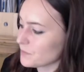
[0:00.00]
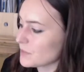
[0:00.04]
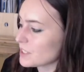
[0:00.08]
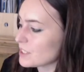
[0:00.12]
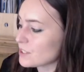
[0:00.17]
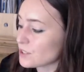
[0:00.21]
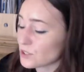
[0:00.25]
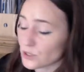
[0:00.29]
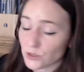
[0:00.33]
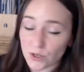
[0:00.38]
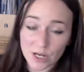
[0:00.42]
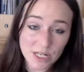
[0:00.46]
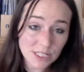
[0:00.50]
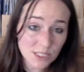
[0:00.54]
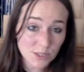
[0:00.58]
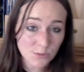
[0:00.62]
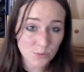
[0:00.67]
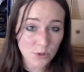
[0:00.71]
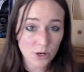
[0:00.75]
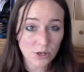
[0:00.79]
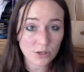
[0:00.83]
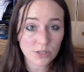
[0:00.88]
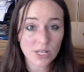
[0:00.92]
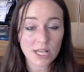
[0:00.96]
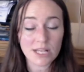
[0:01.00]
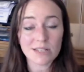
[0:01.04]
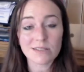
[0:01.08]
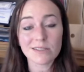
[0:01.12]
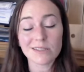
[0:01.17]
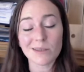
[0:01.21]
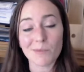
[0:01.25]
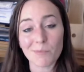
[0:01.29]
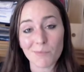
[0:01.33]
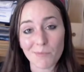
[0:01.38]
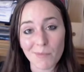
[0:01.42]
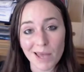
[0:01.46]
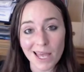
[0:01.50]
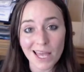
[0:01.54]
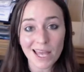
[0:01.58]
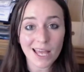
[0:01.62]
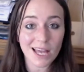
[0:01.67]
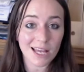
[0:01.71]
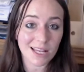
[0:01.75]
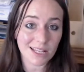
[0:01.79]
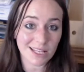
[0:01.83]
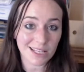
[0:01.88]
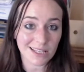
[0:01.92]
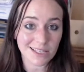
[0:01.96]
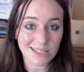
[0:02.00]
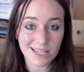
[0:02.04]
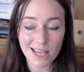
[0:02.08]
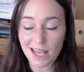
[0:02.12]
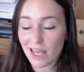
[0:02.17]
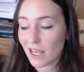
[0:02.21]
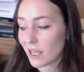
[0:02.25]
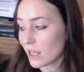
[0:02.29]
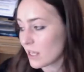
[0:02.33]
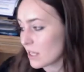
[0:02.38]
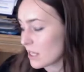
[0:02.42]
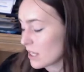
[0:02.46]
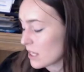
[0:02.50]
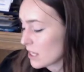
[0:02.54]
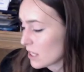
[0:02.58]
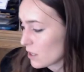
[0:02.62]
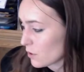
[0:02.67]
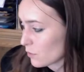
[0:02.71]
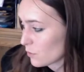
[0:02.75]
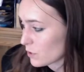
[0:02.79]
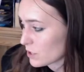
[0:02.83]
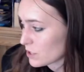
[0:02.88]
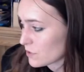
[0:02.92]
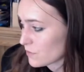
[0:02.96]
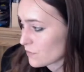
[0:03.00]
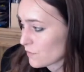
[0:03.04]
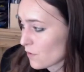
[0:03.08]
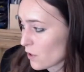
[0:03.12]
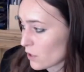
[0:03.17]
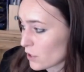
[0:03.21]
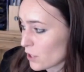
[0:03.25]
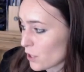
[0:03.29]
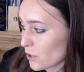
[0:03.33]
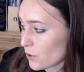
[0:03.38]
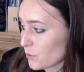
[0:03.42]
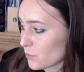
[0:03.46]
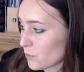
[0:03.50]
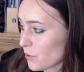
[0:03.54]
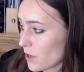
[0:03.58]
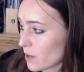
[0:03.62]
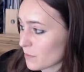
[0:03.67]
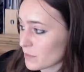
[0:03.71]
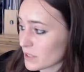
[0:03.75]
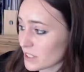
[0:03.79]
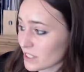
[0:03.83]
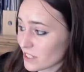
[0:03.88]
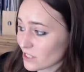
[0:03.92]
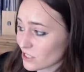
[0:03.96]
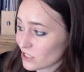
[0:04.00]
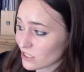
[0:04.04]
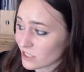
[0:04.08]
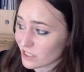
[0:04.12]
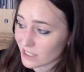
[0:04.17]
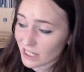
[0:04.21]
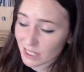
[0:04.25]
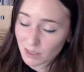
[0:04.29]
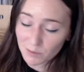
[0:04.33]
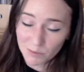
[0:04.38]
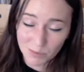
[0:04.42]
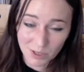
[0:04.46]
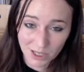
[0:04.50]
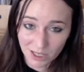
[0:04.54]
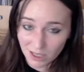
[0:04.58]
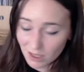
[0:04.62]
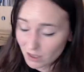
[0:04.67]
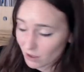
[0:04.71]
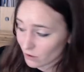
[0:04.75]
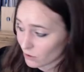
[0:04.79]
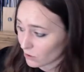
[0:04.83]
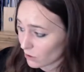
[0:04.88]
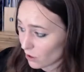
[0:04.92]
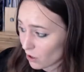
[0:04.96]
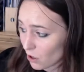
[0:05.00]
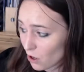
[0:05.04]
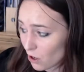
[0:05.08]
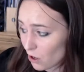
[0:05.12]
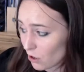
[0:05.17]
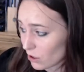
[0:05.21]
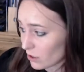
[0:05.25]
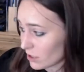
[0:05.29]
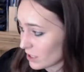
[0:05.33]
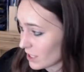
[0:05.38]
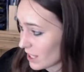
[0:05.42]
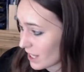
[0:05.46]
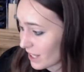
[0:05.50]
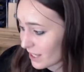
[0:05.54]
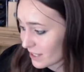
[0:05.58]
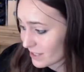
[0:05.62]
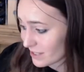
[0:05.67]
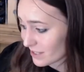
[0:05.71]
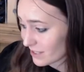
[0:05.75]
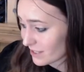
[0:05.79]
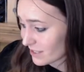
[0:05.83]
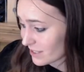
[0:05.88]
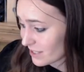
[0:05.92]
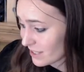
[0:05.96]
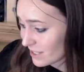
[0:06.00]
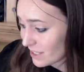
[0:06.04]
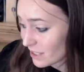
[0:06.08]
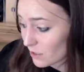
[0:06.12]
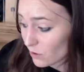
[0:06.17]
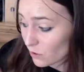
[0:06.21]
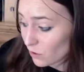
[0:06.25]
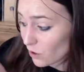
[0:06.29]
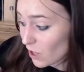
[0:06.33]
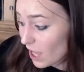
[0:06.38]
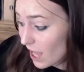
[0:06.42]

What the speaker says: stressed pronouns me and te, which follow prepositions like per, con, and di or